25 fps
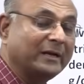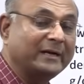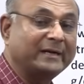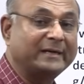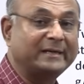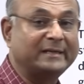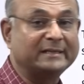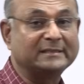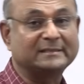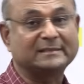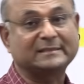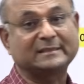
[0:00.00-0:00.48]

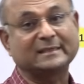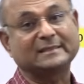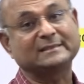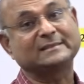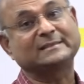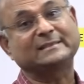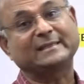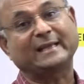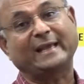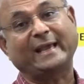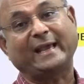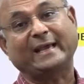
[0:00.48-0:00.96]

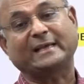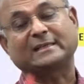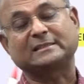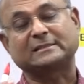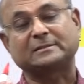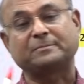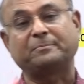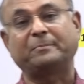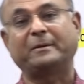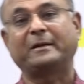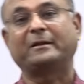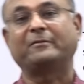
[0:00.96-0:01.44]
distance
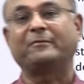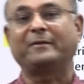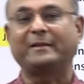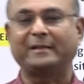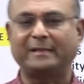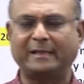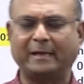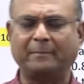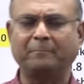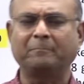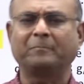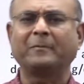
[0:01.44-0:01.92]
x between
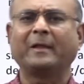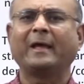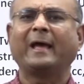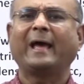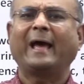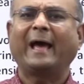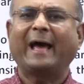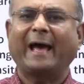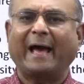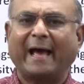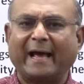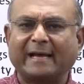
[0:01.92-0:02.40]
them
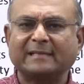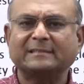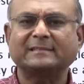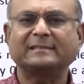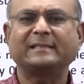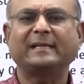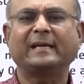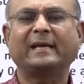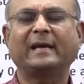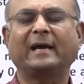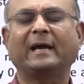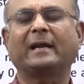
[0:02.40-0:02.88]
as
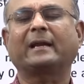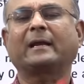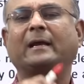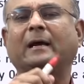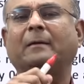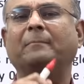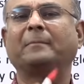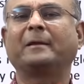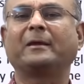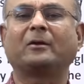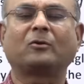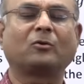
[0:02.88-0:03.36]
they are
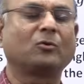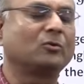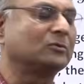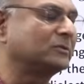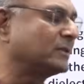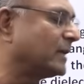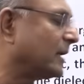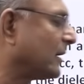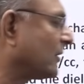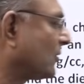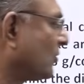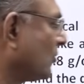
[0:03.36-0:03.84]
coming
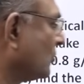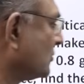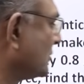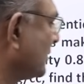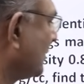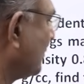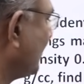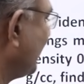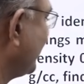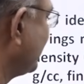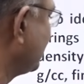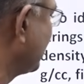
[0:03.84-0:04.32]
closer and closer
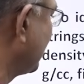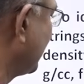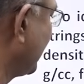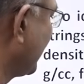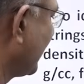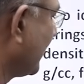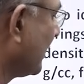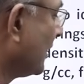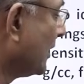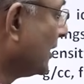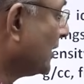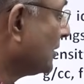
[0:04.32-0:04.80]
to each other.
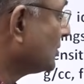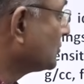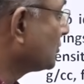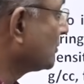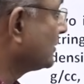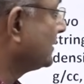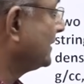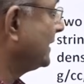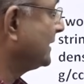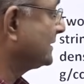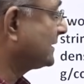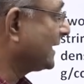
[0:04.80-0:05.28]
So
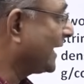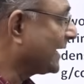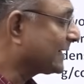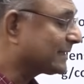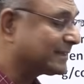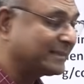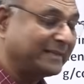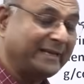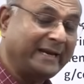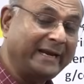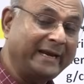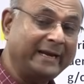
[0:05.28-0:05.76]
these are
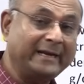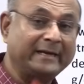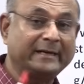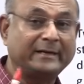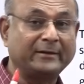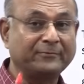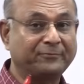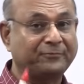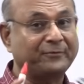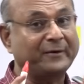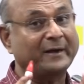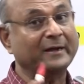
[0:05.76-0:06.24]
three
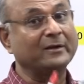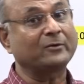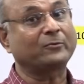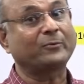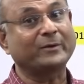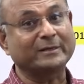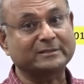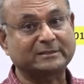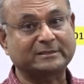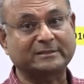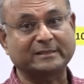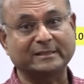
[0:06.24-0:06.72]
different
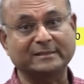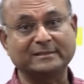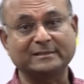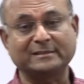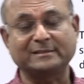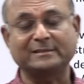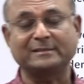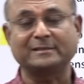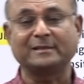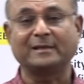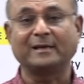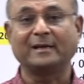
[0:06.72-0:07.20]

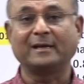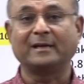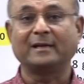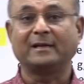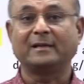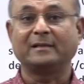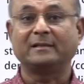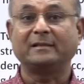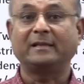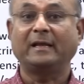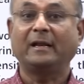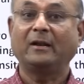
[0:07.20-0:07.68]
questions.
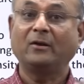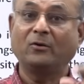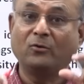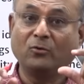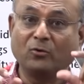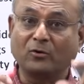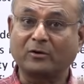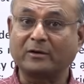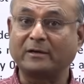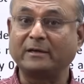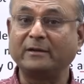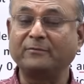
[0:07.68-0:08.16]
They
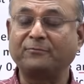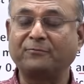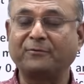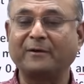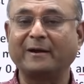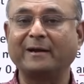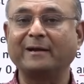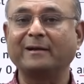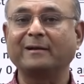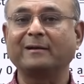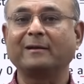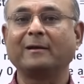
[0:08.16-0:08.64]
look
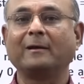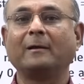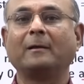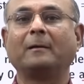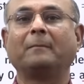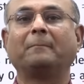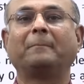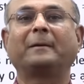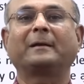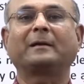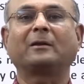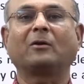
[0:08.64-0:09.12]
different,
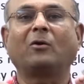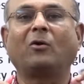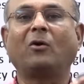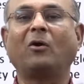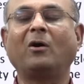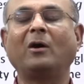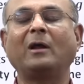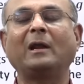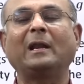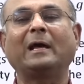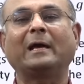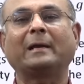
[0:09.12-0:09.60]
but
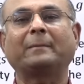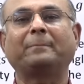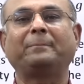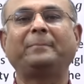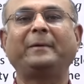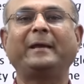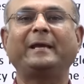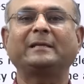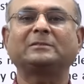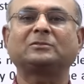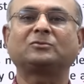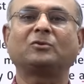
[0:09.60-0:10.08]
all are
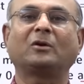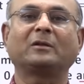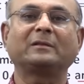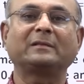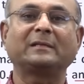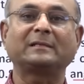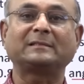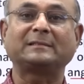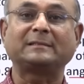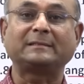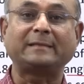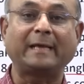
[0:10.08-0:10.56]
based on
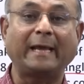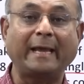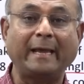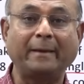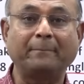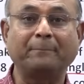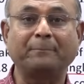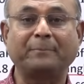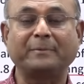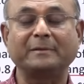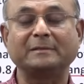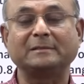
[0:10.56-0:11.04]
the
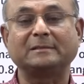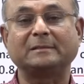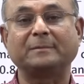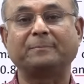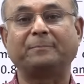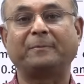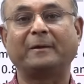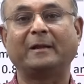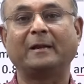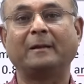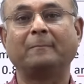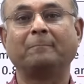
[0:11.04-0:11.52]
same
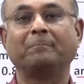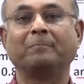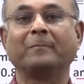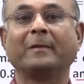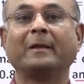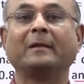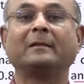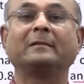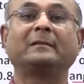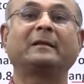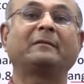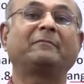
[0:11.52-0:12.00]
principle
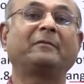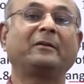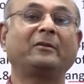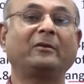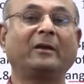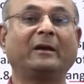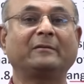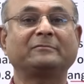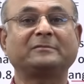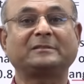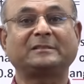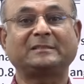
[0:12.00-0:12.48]
that when you
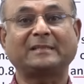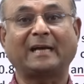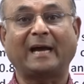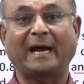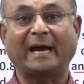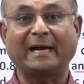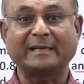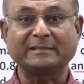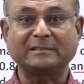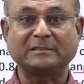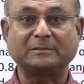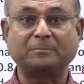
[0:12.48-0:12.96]
have
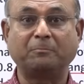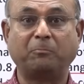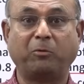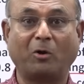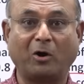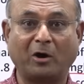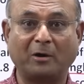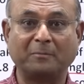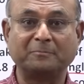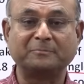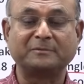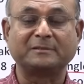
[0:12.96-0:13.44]
charged
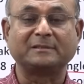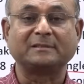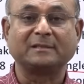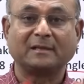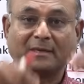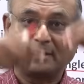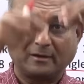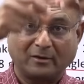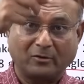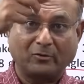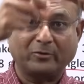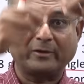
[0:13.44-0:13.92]
bobs,
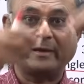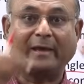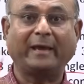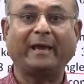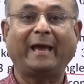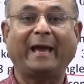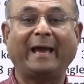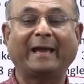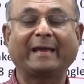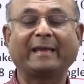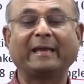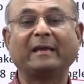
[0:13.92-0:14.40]
okay,
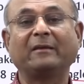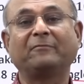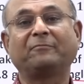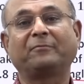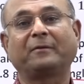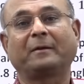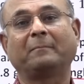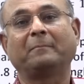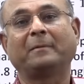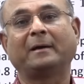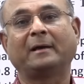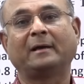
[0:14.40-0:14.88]
hanging
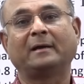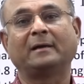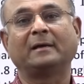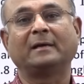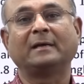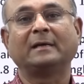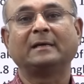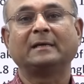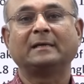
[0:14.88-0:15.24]
from a